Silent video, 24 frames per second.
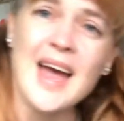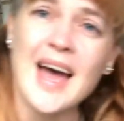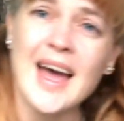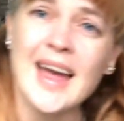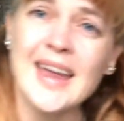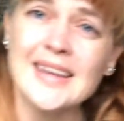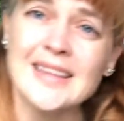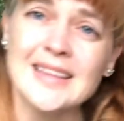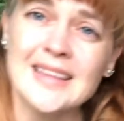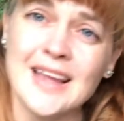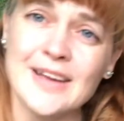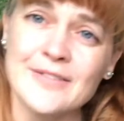
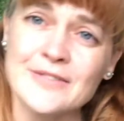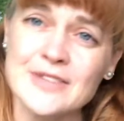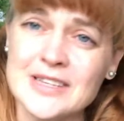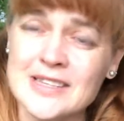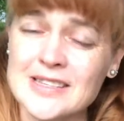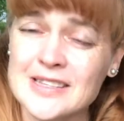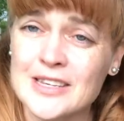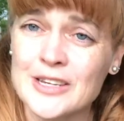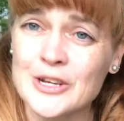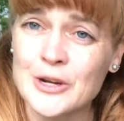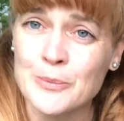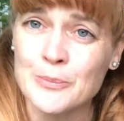I'd love to
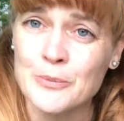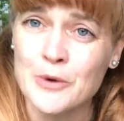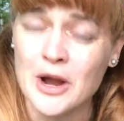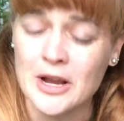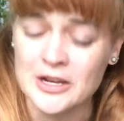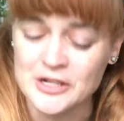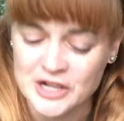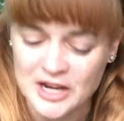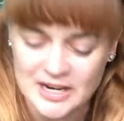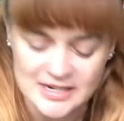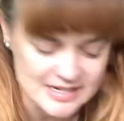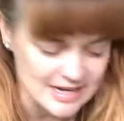see your
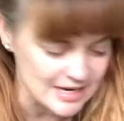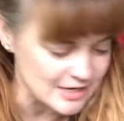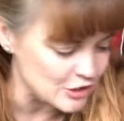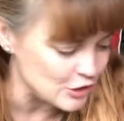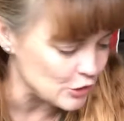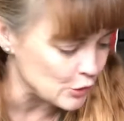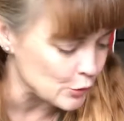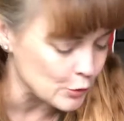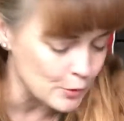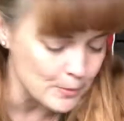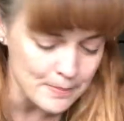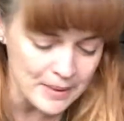project and
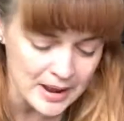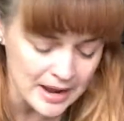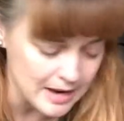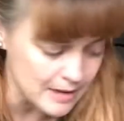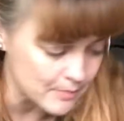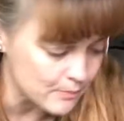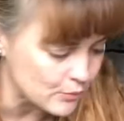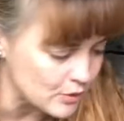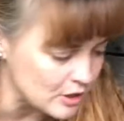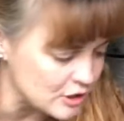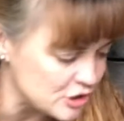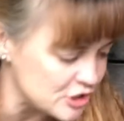your
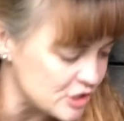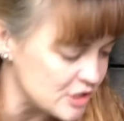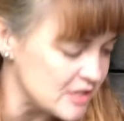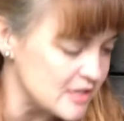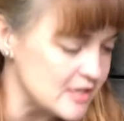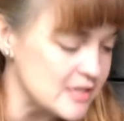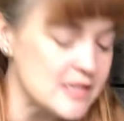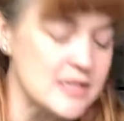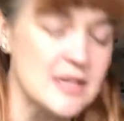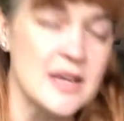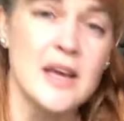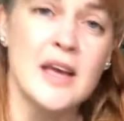
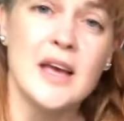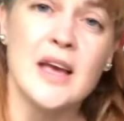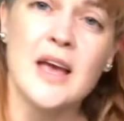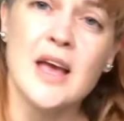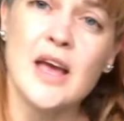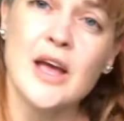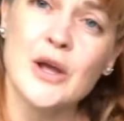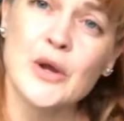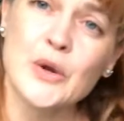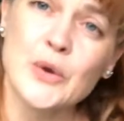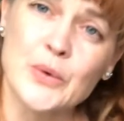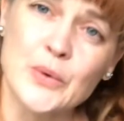paintbrushes
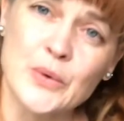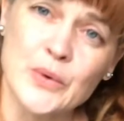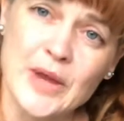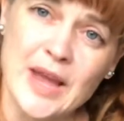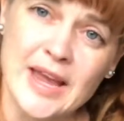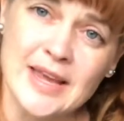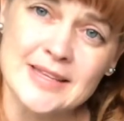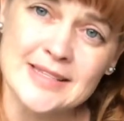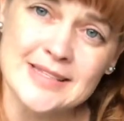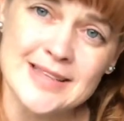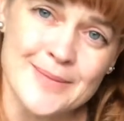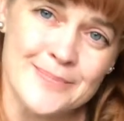
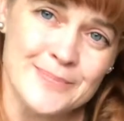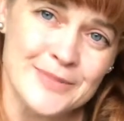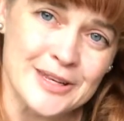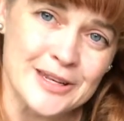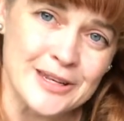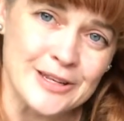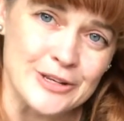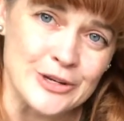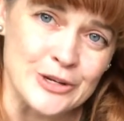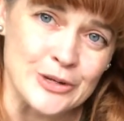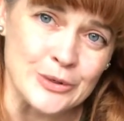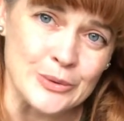create
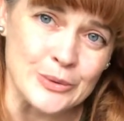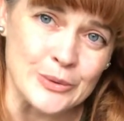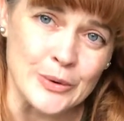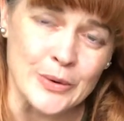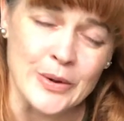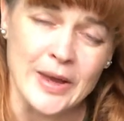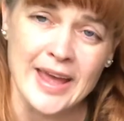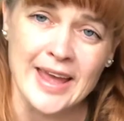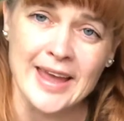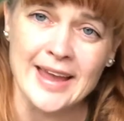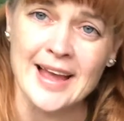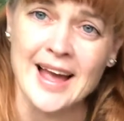something new,
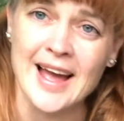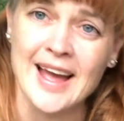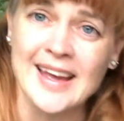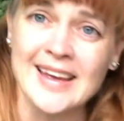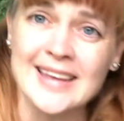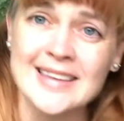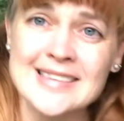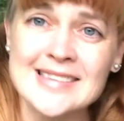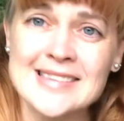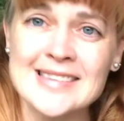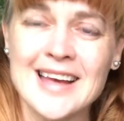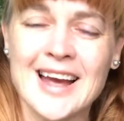okay
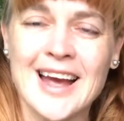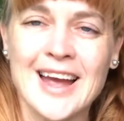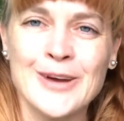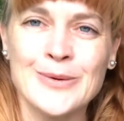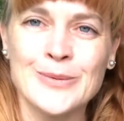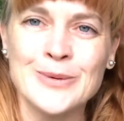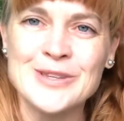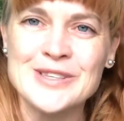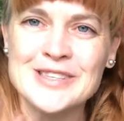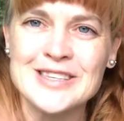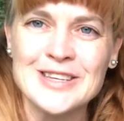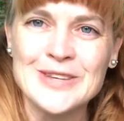guys? I
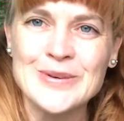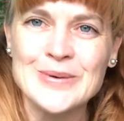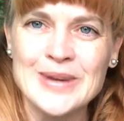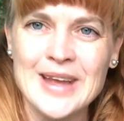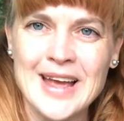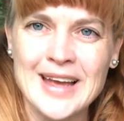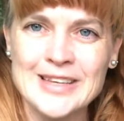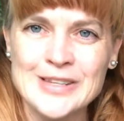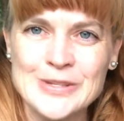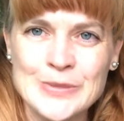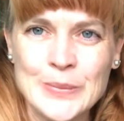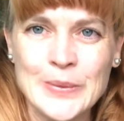will see you
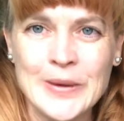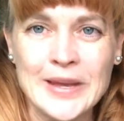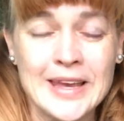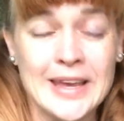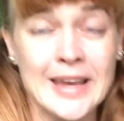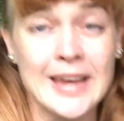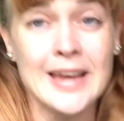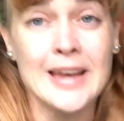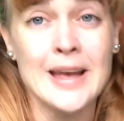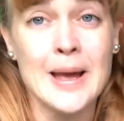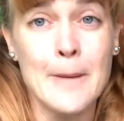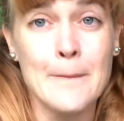next
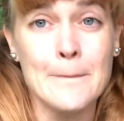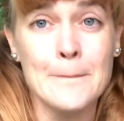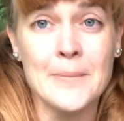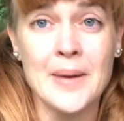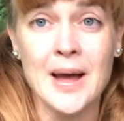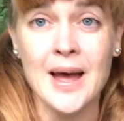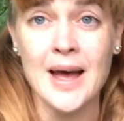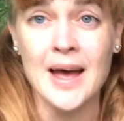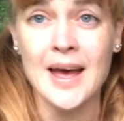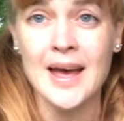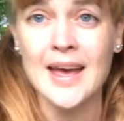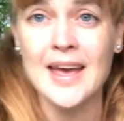week.
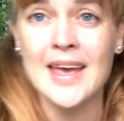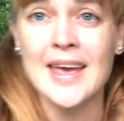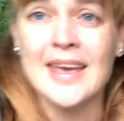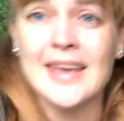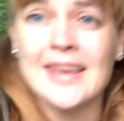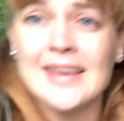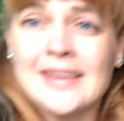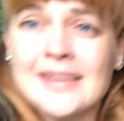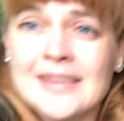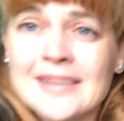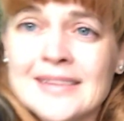Bye.